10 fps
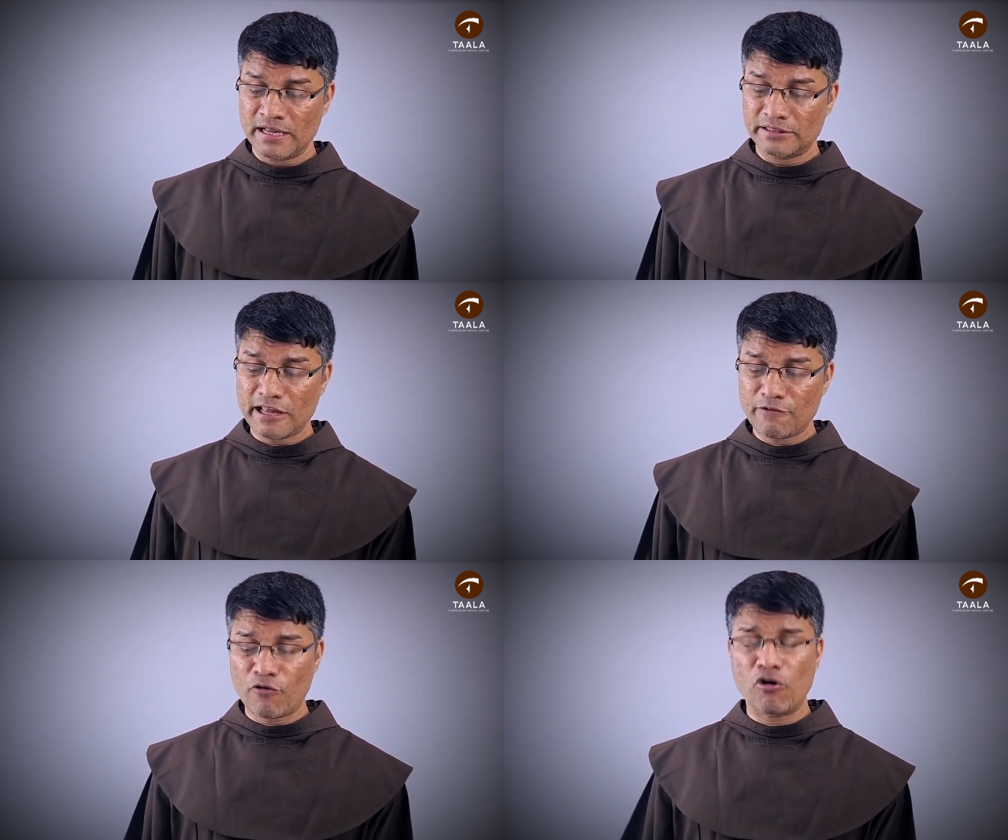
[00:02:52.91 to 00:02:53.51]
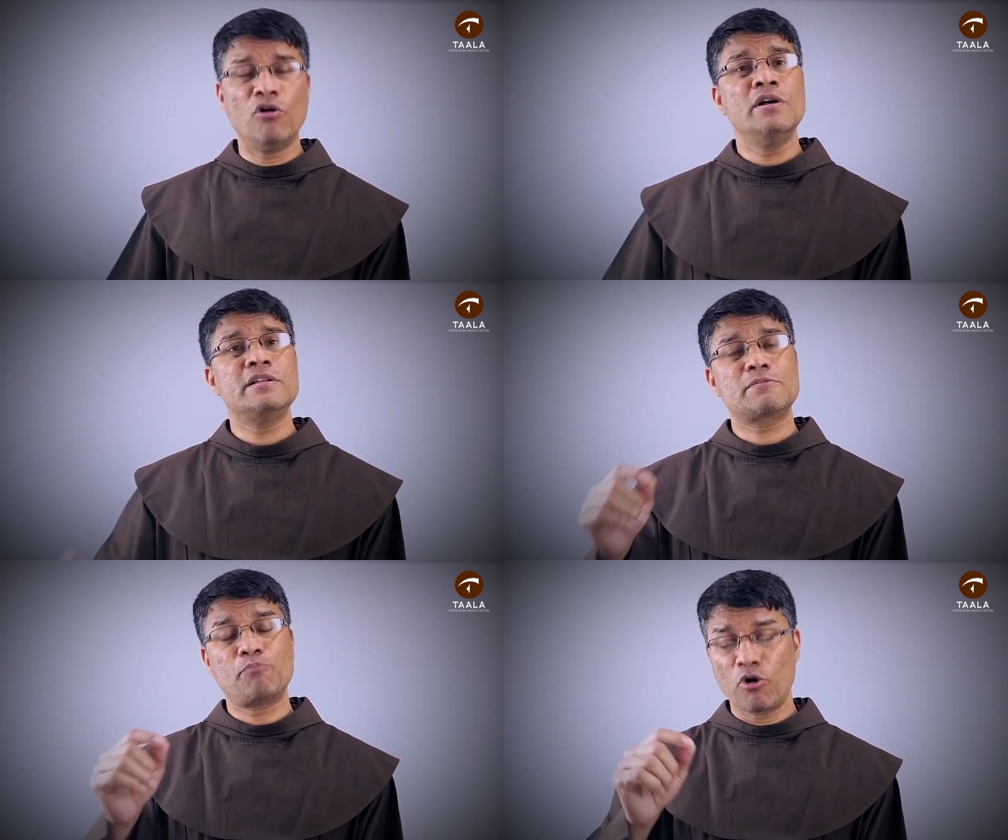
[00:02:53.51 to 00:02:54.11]

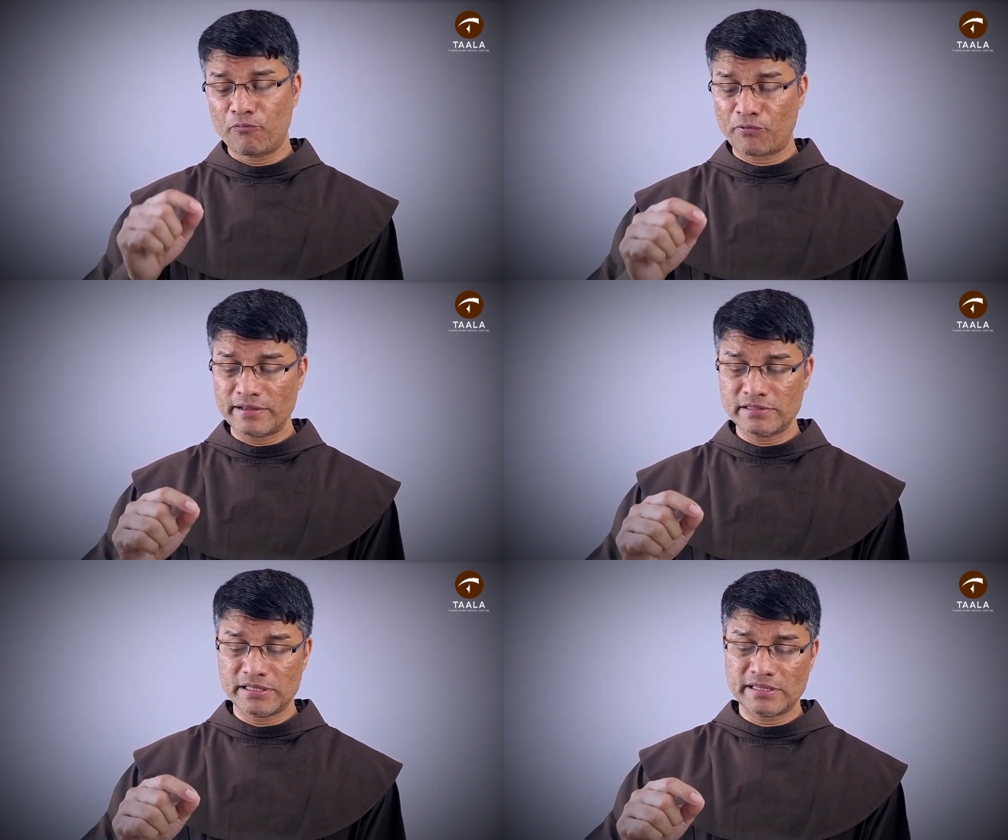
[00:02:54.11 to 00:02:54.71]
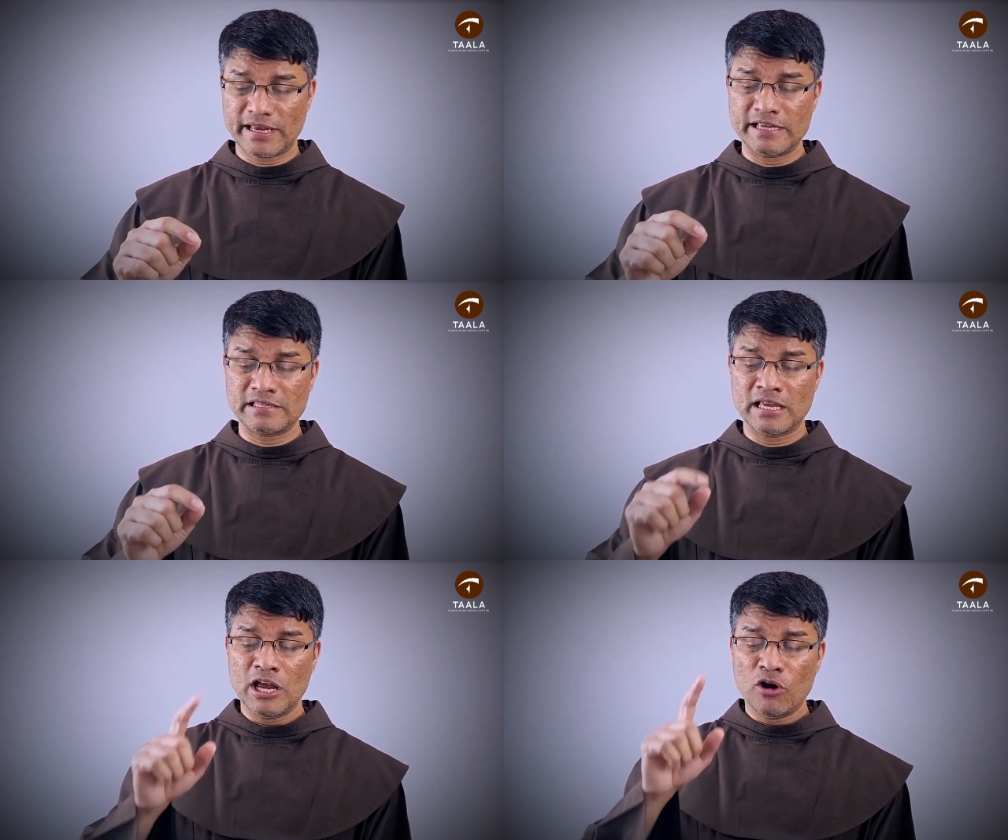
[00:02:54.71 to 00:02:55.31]
Therefore, Pope Francis says,